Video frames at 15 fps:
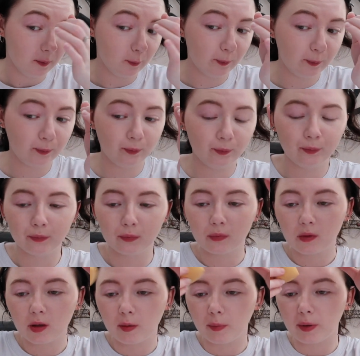
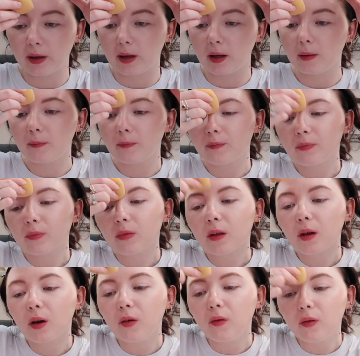to be
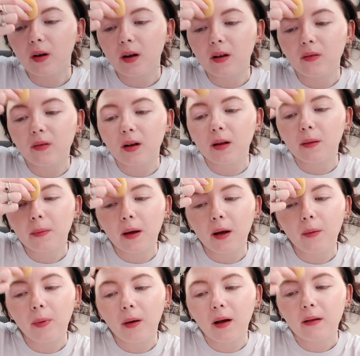a really pale
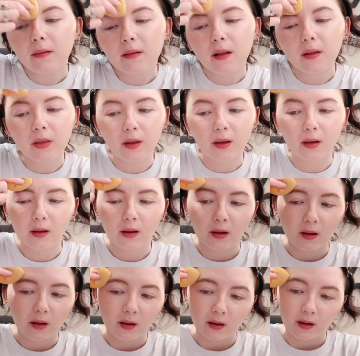person, I think
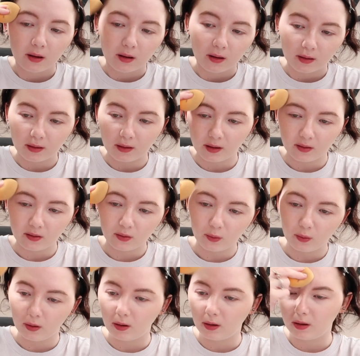that's
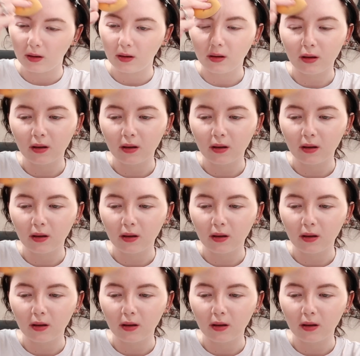quite